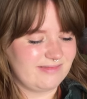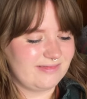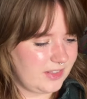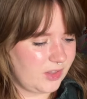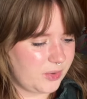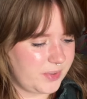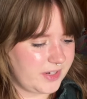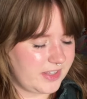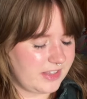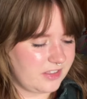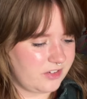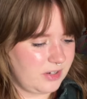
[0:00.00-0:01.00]
lower
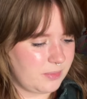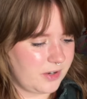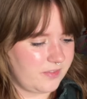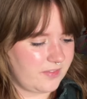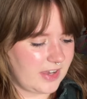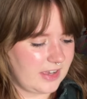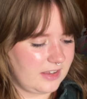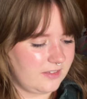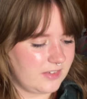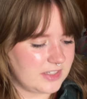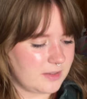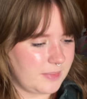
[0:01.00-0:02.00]
than 3.5,
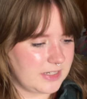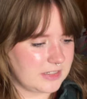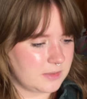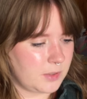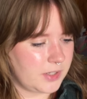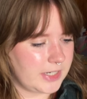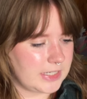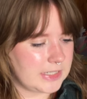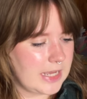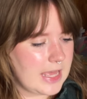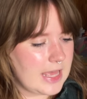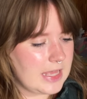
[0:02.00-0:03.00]
that's a bit disappointing.
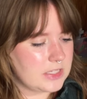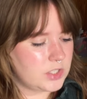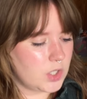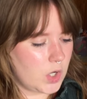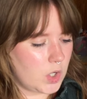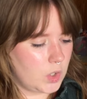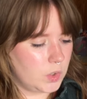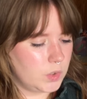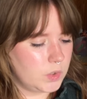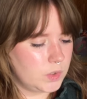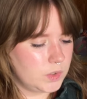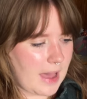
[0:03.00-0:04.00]

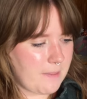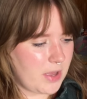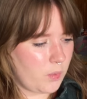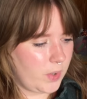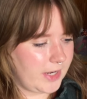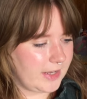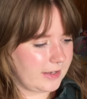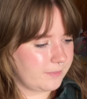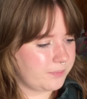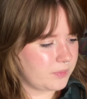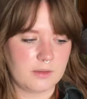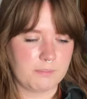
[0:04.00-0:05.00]
So am I
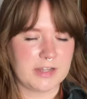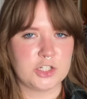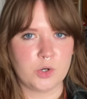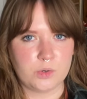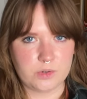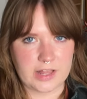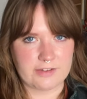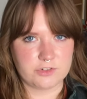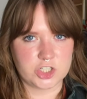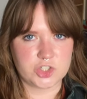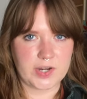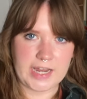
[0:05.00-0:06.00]
winning? My total
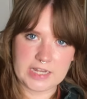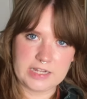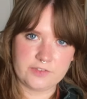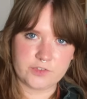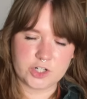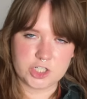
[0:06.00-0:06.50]
average rating for